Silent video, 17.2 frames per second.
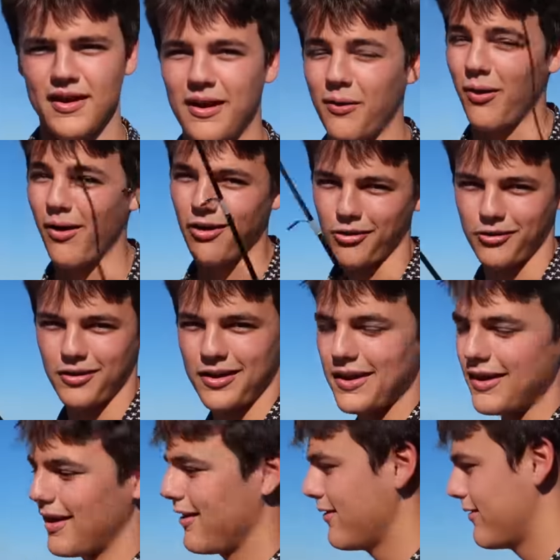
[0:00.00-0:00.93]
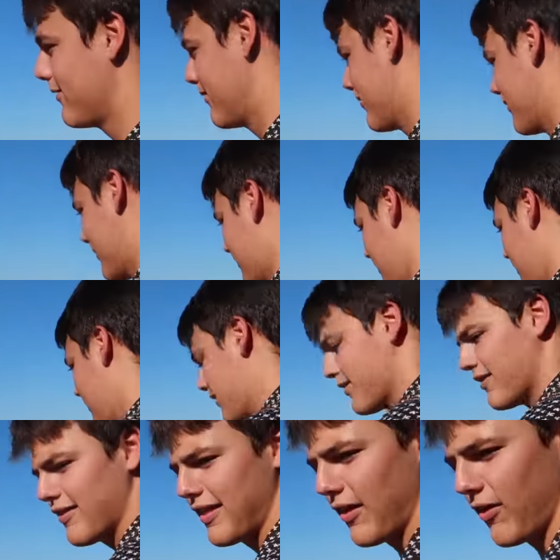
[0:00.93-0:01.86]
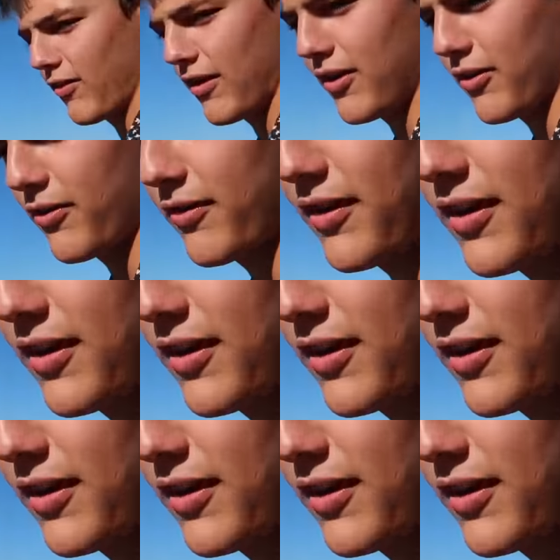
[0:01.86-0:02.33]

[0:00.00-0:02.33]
Our otter Kia. Their otter